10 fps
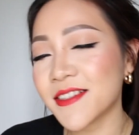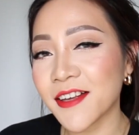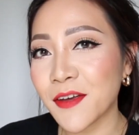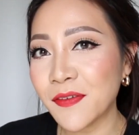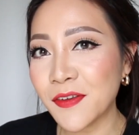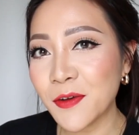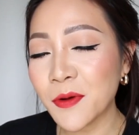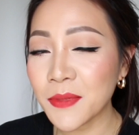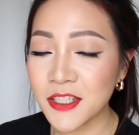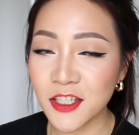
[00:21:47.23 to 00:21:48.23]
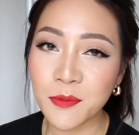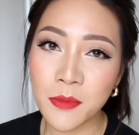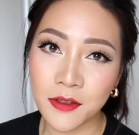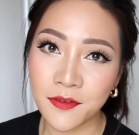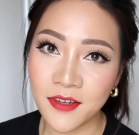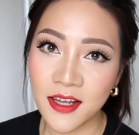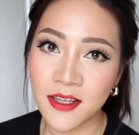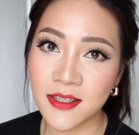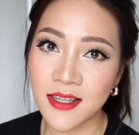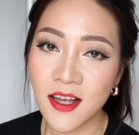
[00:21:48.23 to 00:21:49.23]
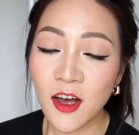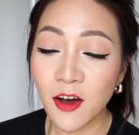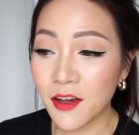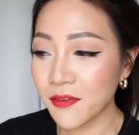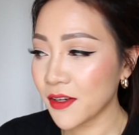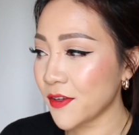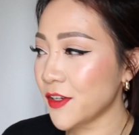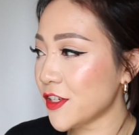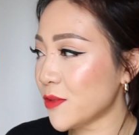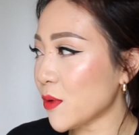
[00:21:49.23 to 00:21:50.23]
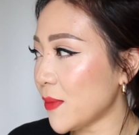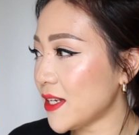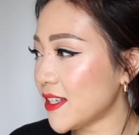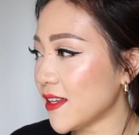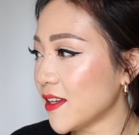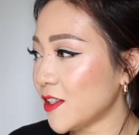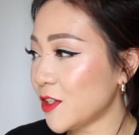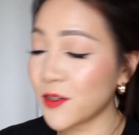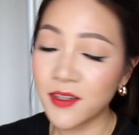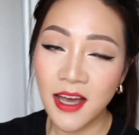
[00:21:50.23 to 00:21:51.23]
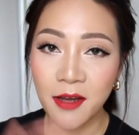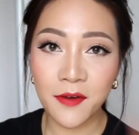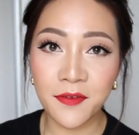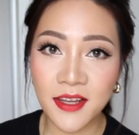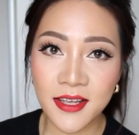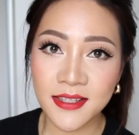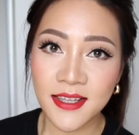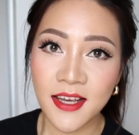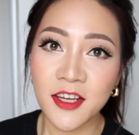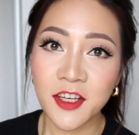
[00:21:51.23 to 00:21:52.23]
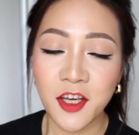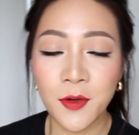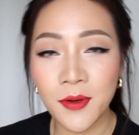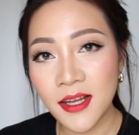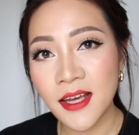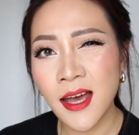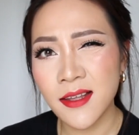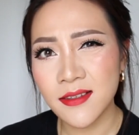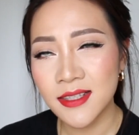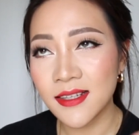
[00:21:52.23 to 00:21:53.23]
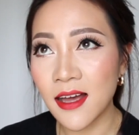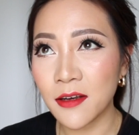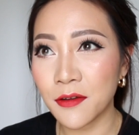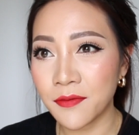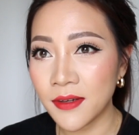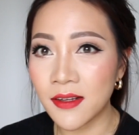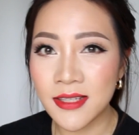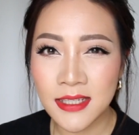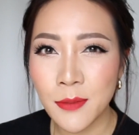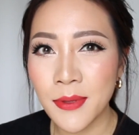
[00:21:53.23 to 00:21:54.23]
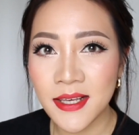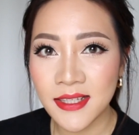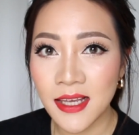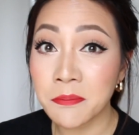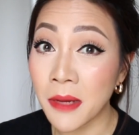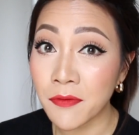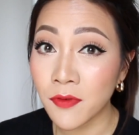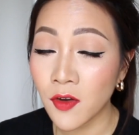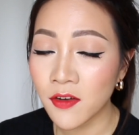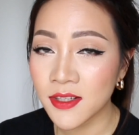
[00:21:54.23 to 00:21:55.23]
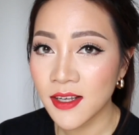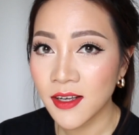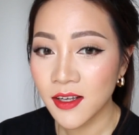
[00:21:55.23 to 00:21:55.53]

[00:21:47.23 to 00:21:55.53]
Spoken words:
So if you want me to do more of these, or even if you just want me to do kind of these Q&A style of little snippets in my vlogs,